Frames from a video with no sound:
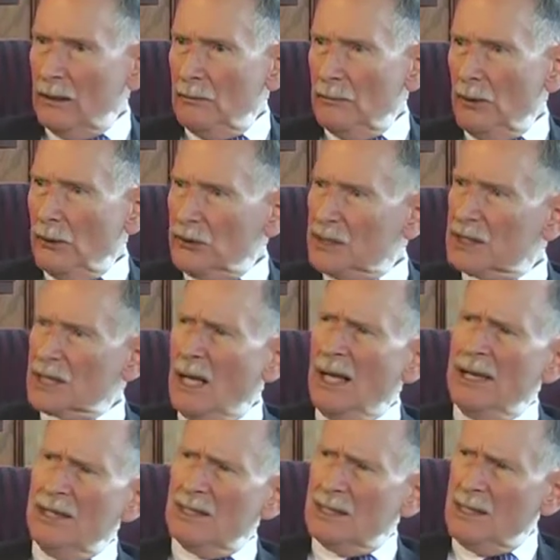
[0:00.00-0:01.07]
both
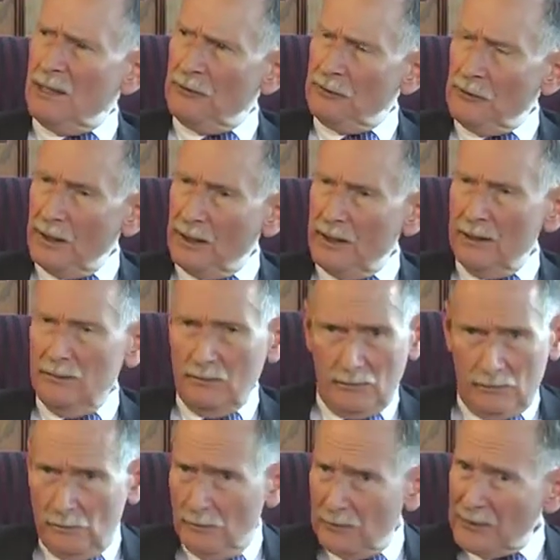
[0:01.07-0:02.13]
scientific
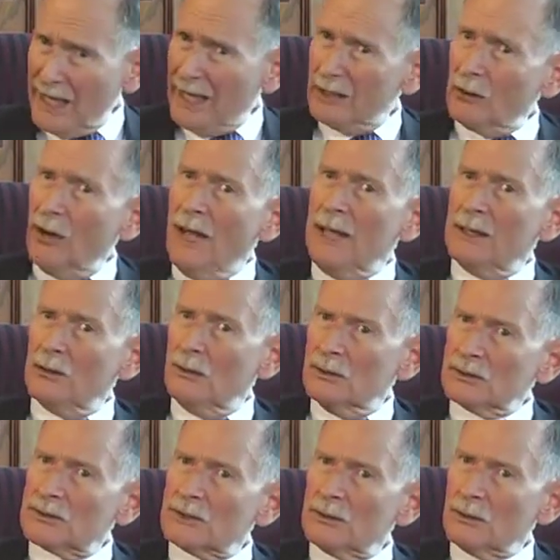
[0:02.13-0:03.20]
and
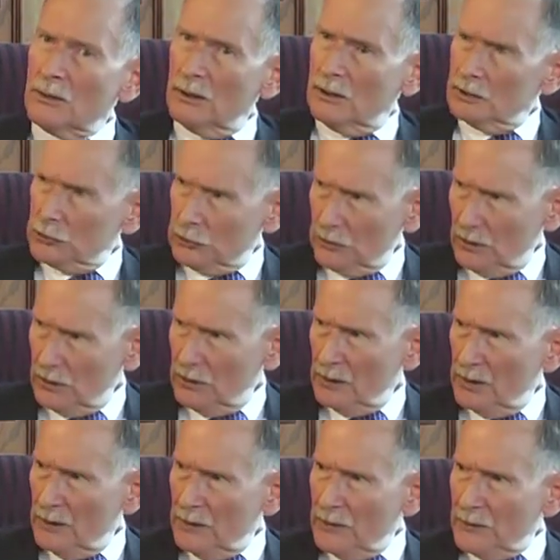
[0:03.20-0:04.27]
also cultural,
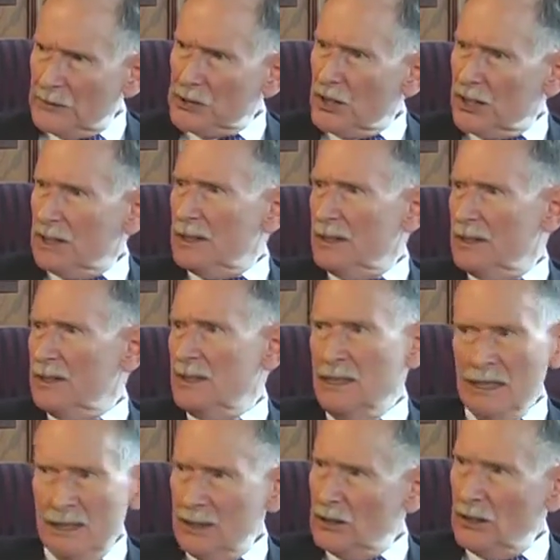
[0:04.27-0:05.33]
just
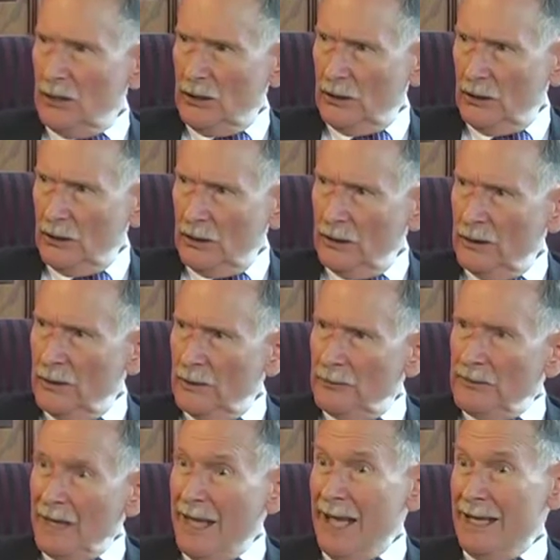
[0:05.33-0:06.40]
didn't occur.
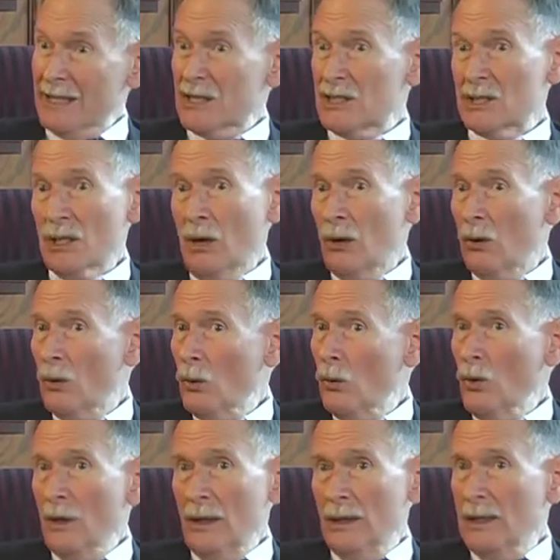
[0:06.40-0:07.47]
And
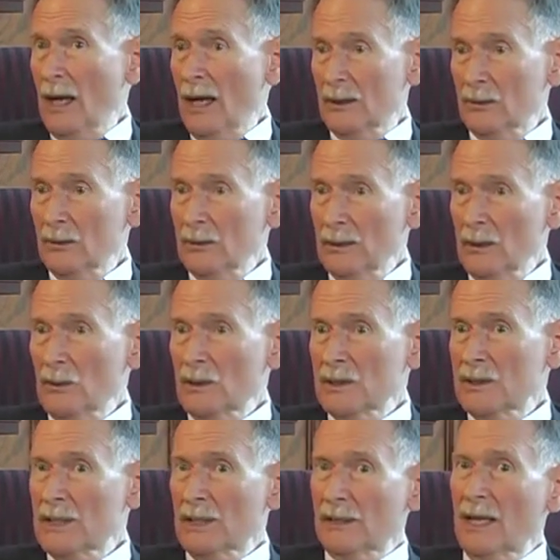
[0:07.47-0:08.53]
so not only
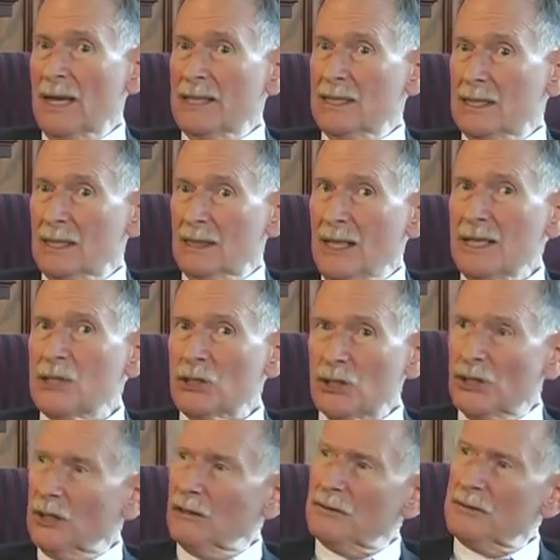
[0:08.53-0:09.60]
was there
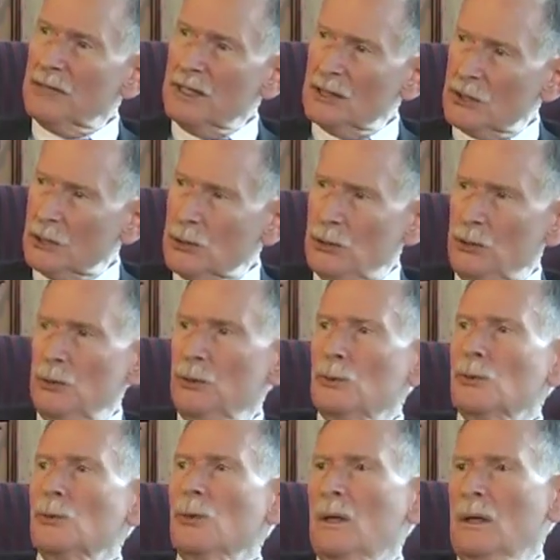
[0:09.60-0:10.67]
isolation of these
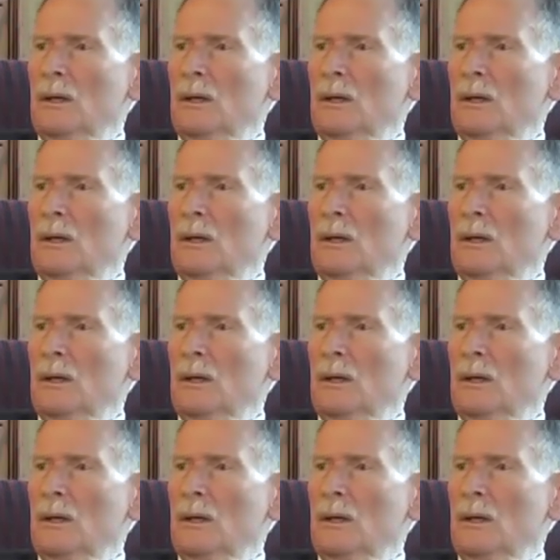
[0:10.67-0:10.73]
two